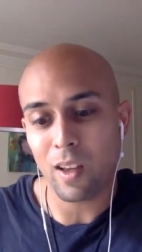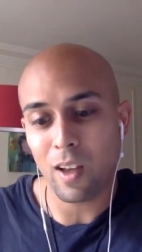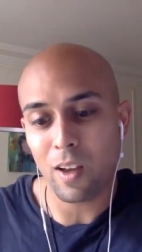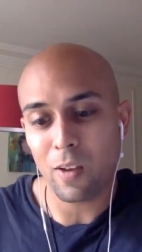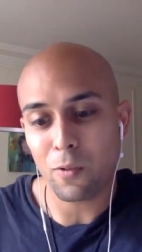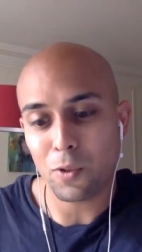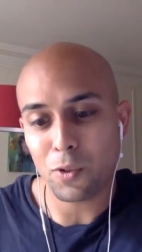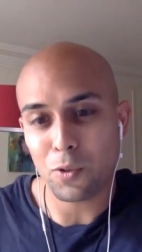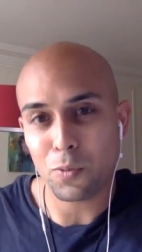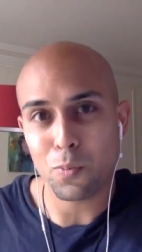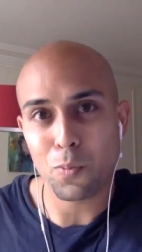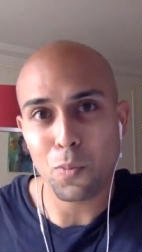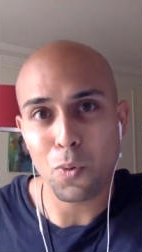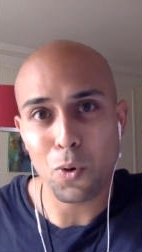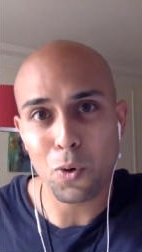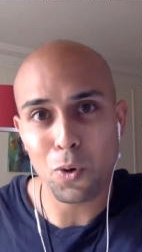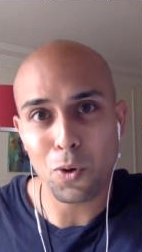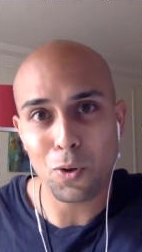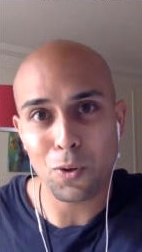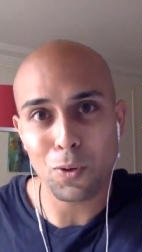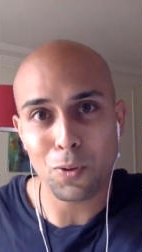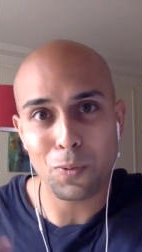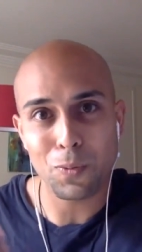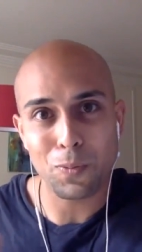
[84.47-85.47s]
I was
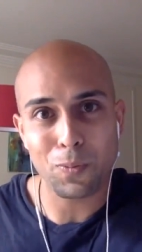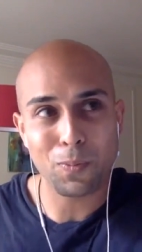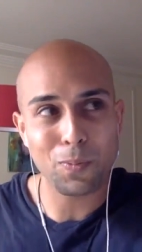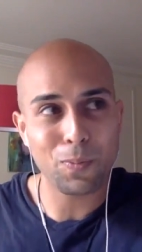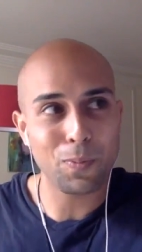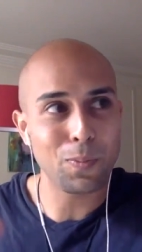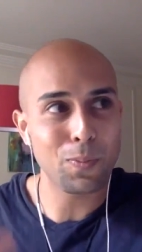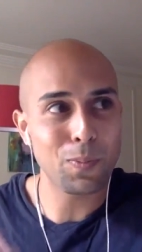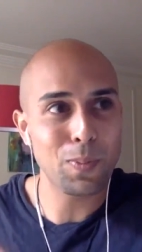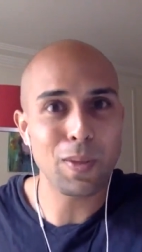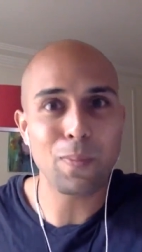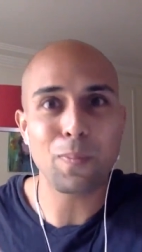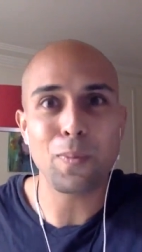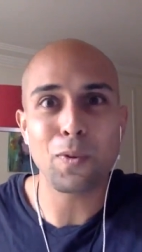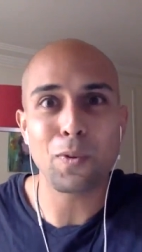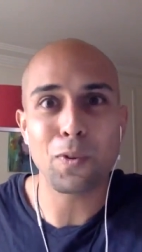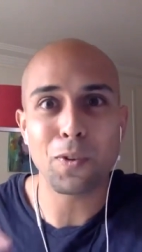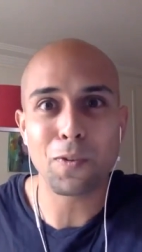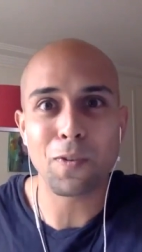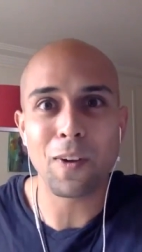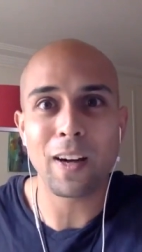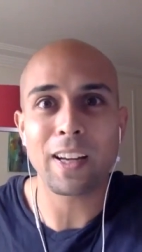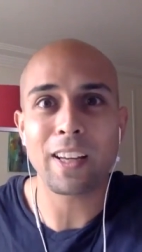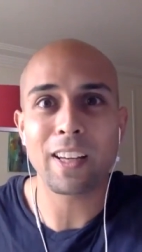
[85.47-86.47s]
more, people
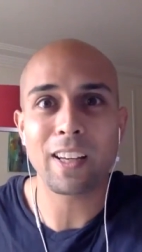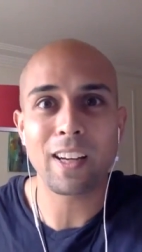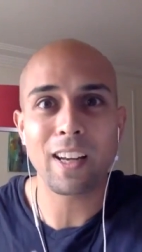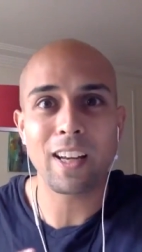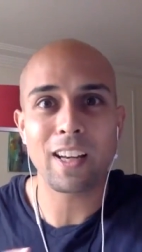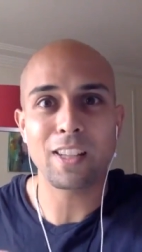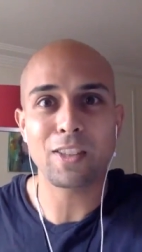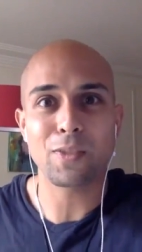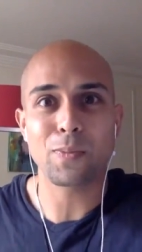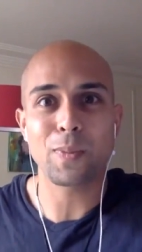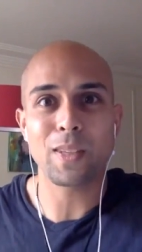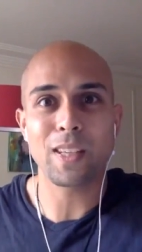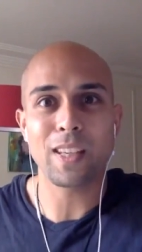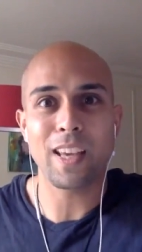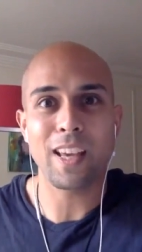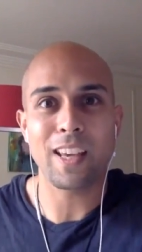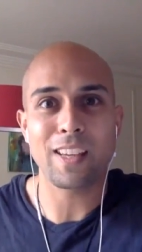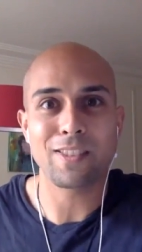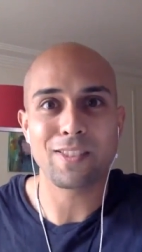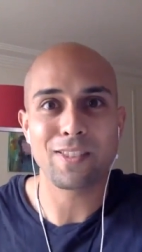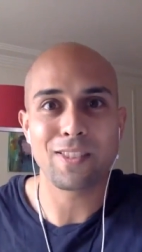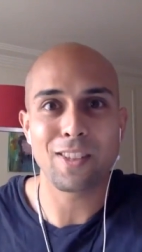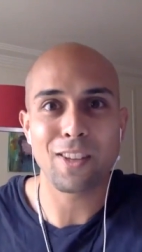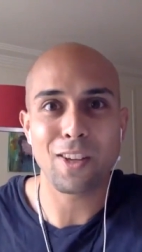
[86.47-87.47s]
would recognize me
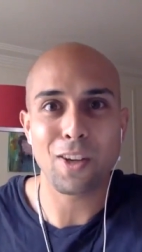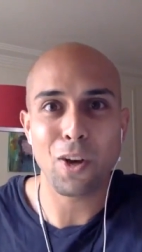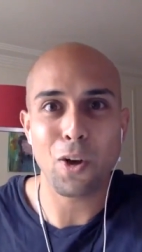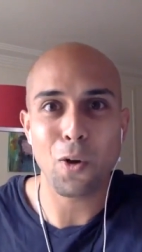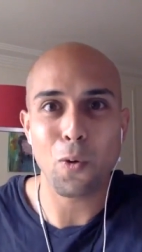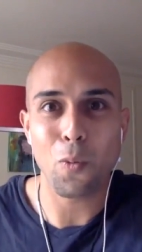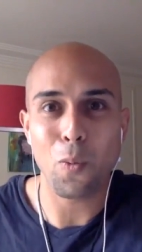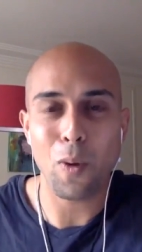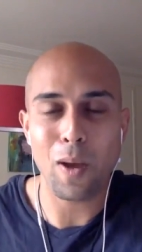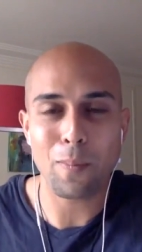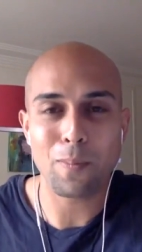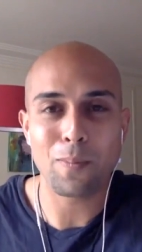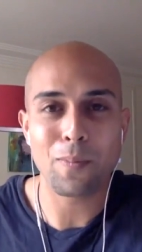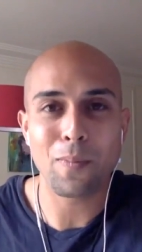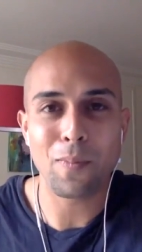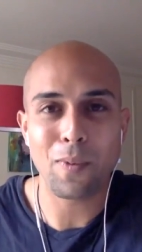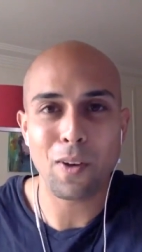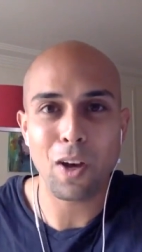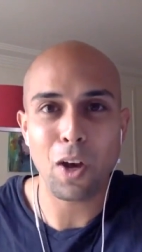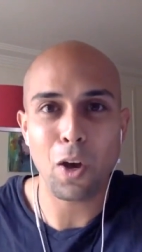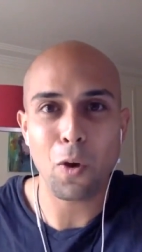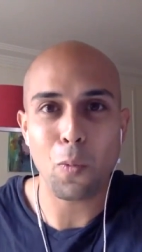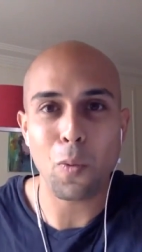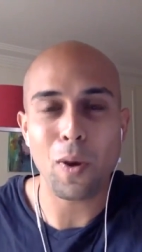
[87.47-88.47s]
as a web
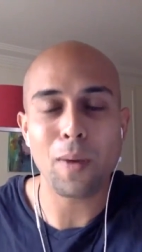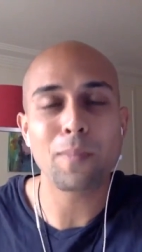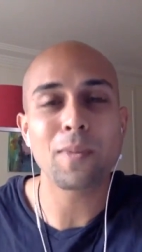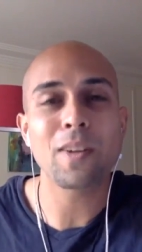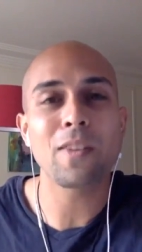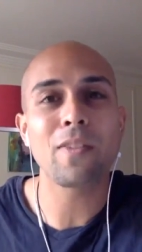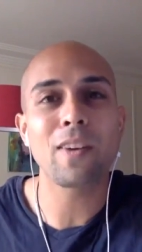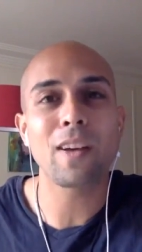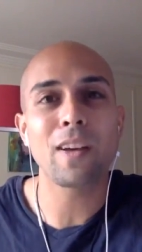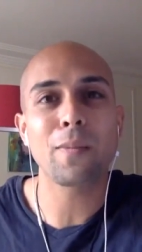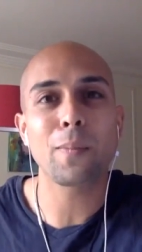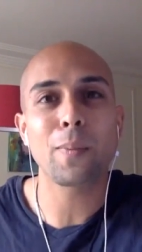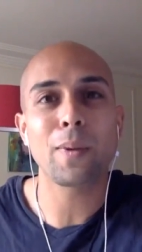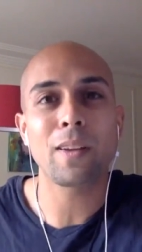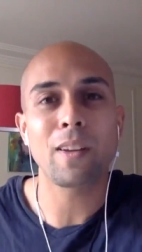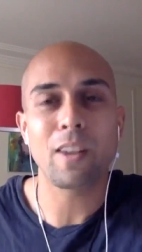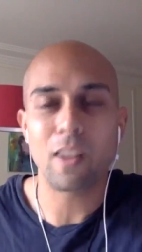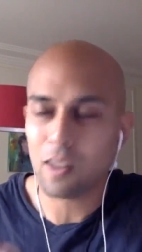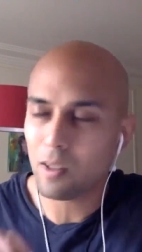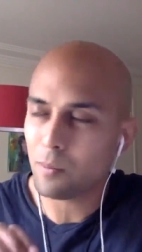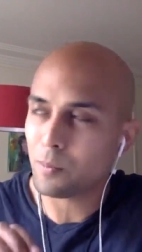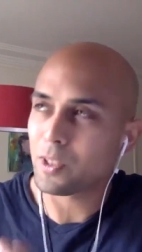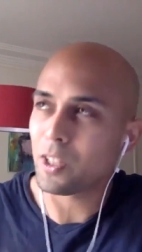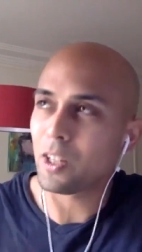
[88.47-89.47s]
a web developer,
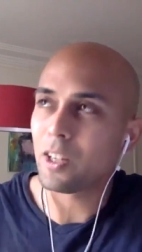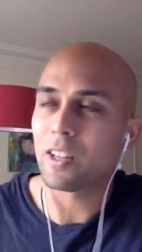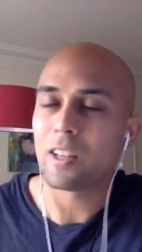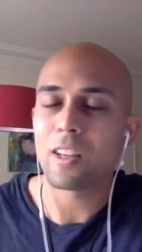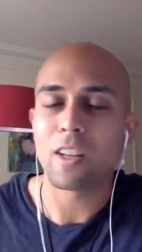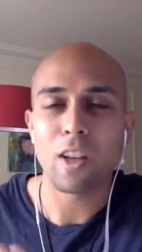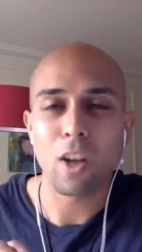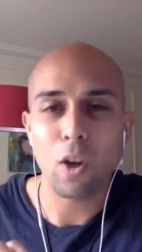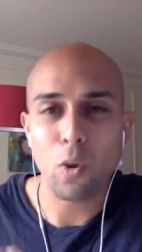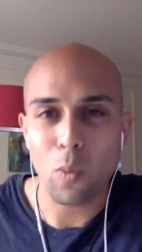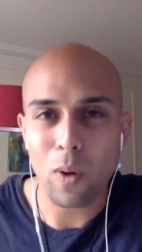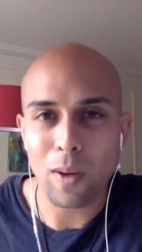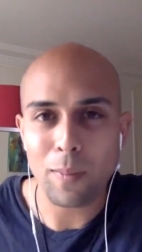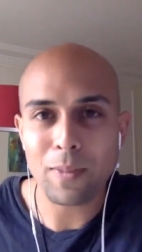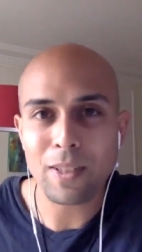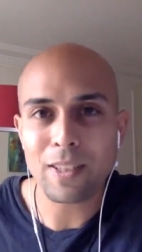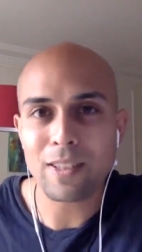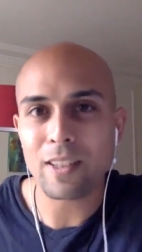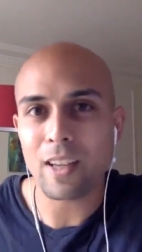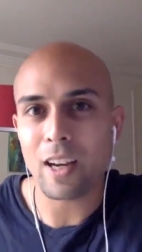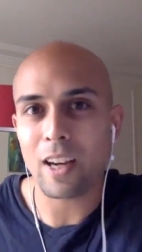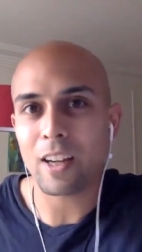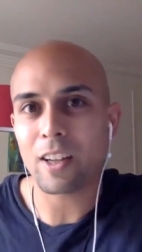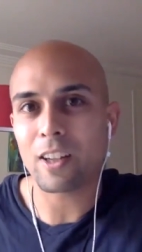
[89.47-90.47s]
uh, I'm sorry, a web
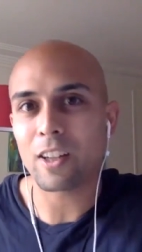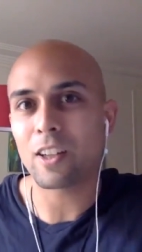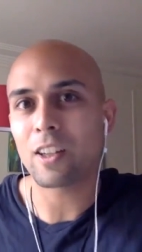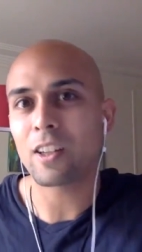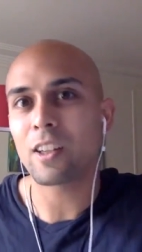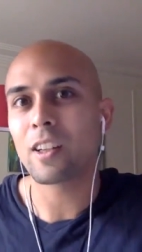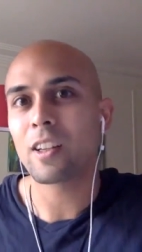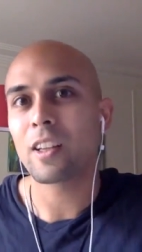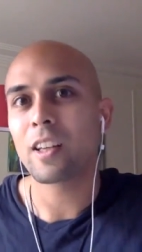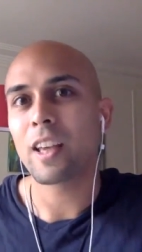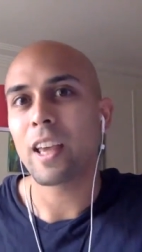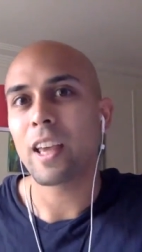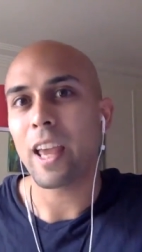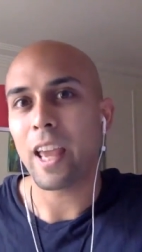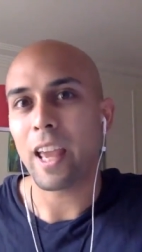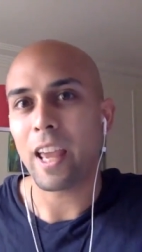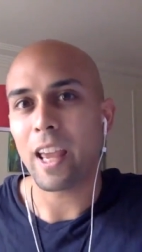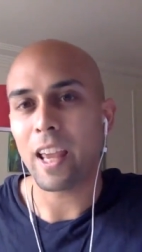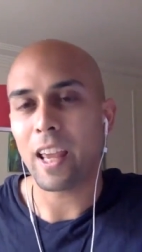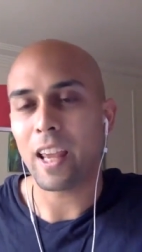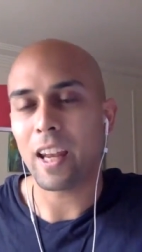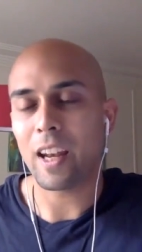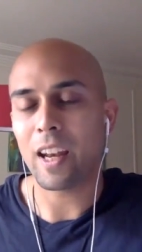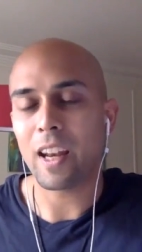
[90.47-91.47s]
designer
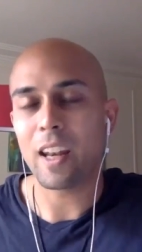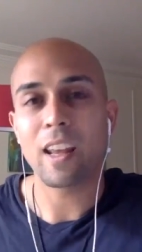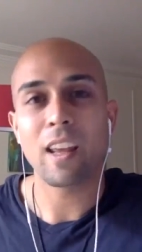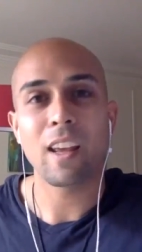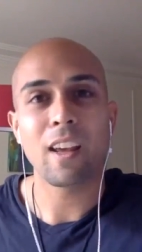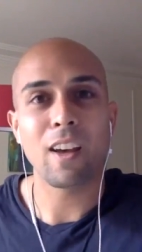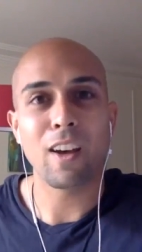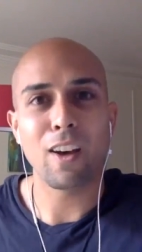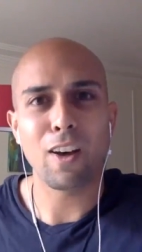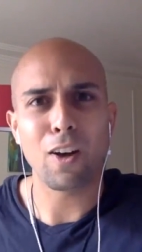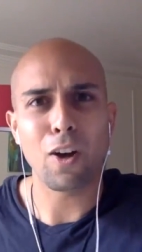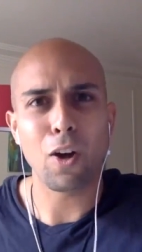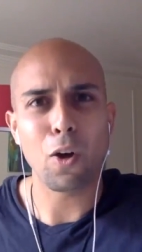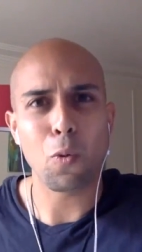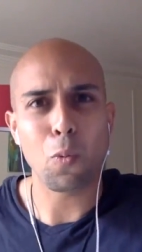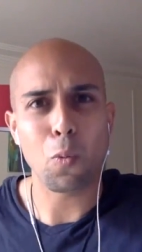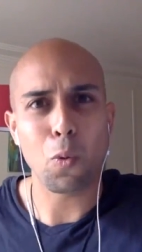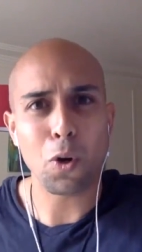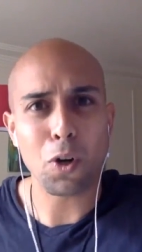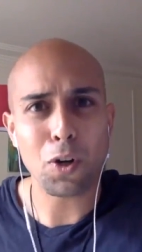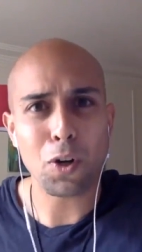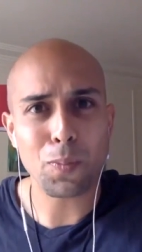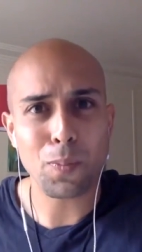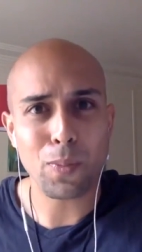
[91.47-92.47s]
and uh, a
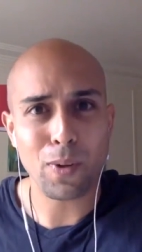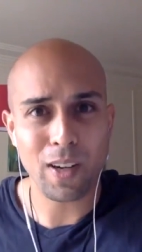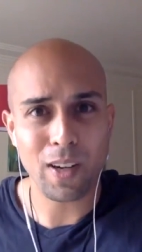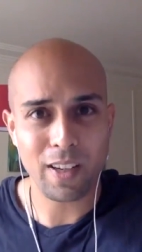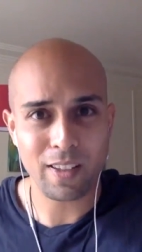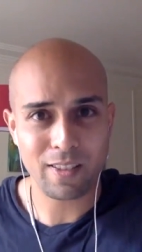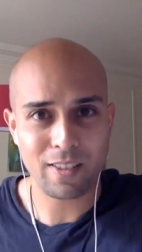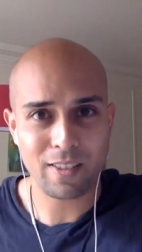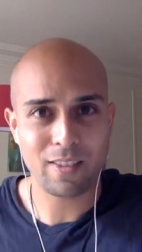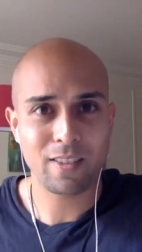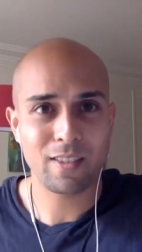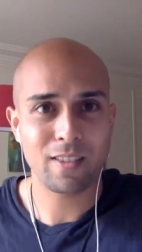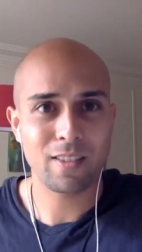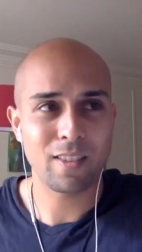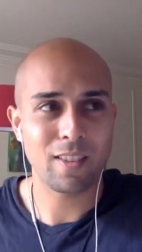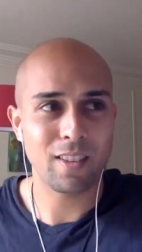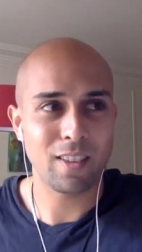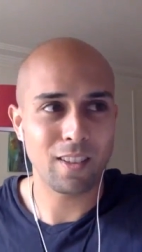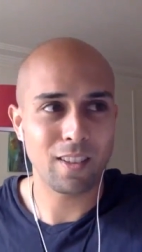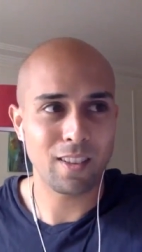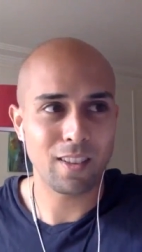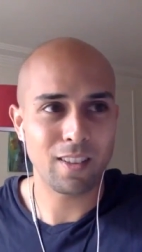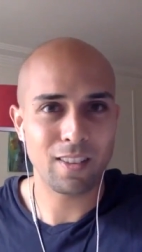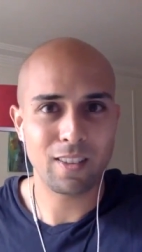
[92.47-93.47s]
WordPress
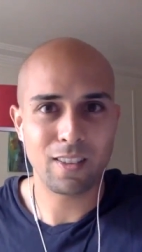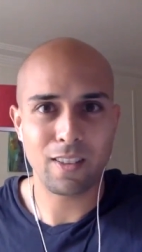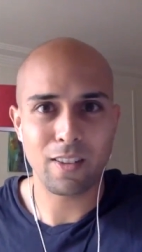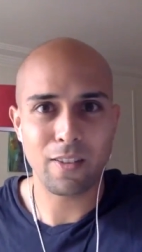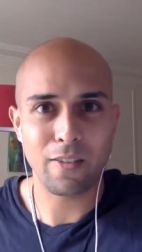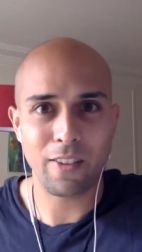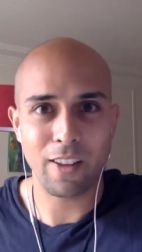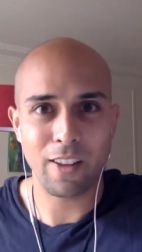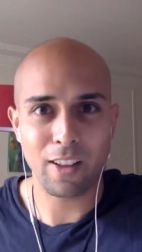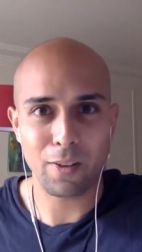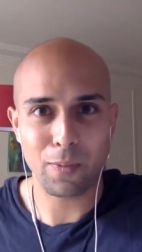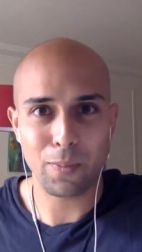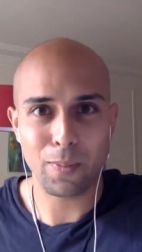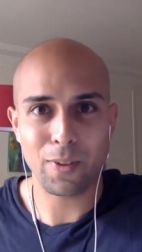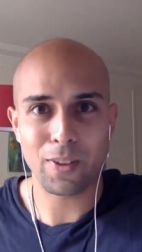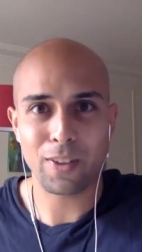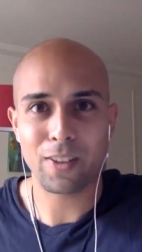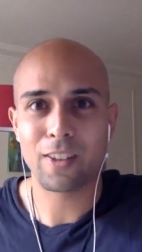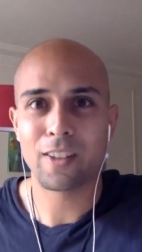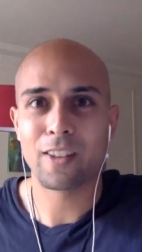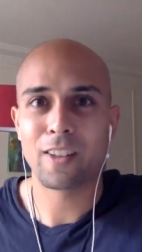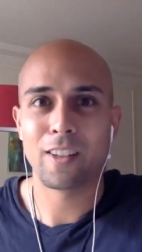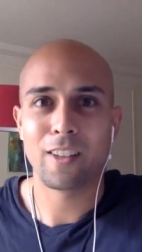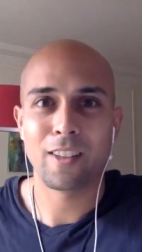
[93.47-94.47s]
uh, developer.